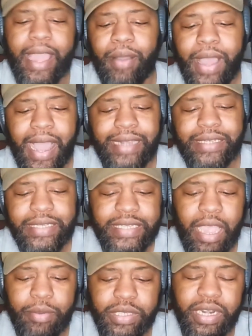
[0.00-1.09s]
Now, I did
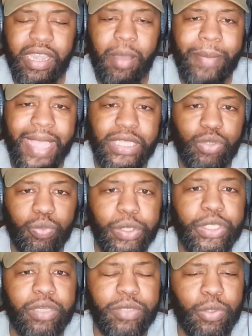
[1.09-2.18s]
say I was going to come back to
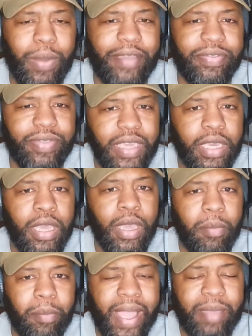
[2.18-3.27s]
Williams, who I think
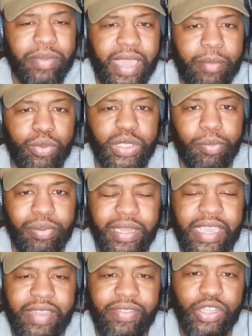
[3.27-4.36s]
might be able to
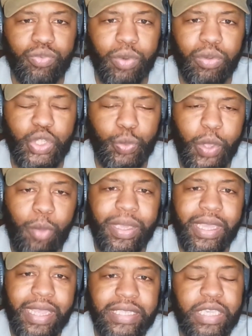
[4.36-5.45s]
play in this role as well
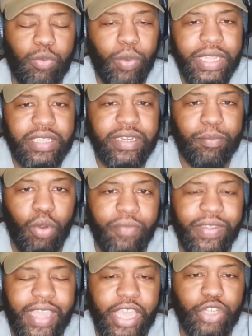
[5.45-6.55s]
because he wasn't more of
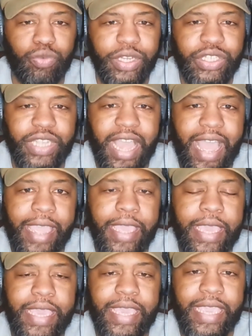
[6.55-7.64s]
an edge rush guy
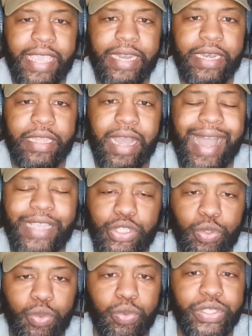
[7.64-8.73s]
in high
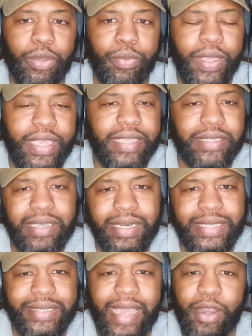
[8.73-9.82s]
school. So is he going
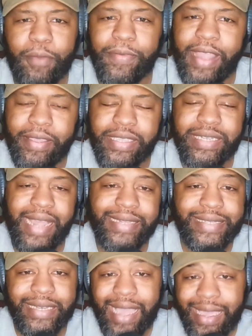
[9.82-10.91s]
to slide over now? He's not
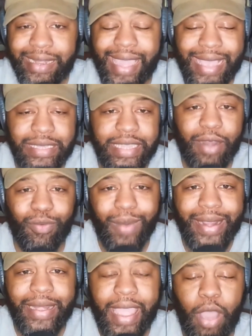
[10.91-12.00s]
slotted as that
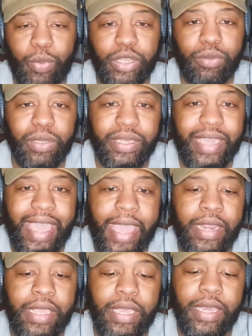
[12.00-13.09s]
right now when you look at,